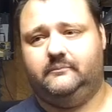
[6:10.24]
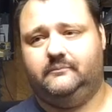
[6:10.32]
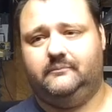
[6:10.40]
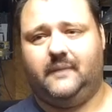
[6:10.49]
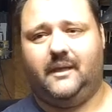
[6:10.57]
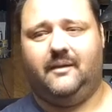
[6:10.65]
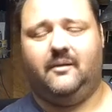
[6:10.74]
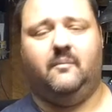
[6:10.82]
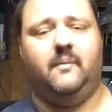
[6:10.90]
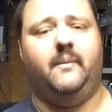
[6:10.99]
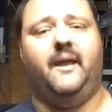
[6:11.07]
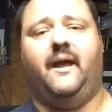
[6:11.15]
I don't know,
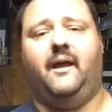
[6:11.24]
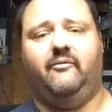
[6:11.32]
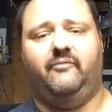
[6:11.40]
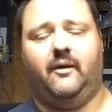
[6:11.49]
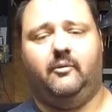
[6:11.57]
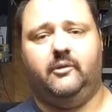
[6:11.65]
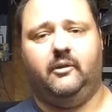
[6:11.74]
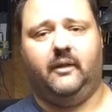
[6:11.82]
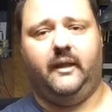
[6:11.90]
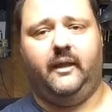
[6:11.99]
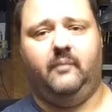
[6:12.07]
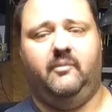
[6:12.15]
maybe a half-hour
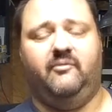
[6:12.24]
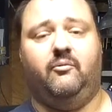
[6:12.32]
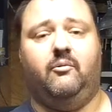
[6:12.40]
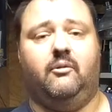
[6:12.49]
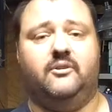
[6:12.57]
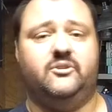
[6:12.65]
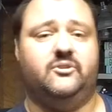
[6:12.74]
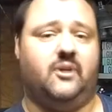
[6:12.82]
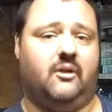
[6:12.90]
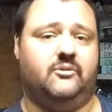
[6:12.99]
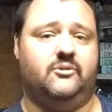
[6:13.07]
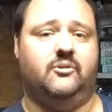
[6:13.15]
delay before it
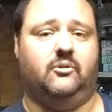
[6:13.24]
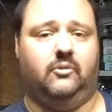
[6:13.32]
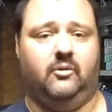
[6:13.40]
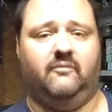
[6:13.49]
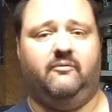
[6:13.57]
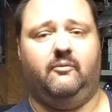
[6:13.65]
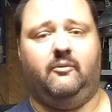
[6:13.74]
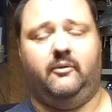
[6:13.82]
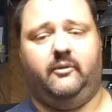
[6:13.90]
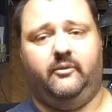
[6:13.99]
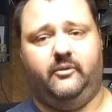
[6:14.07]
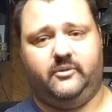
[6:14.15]
starts to look for
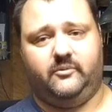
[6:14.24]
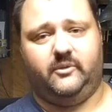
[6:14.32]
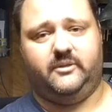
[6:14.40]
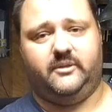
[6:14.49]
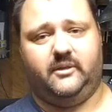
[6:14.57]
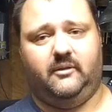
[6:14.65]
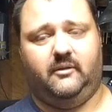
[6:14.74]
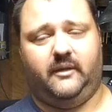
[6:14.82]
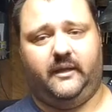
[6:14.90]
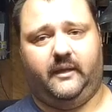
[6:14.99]
the switch signal again.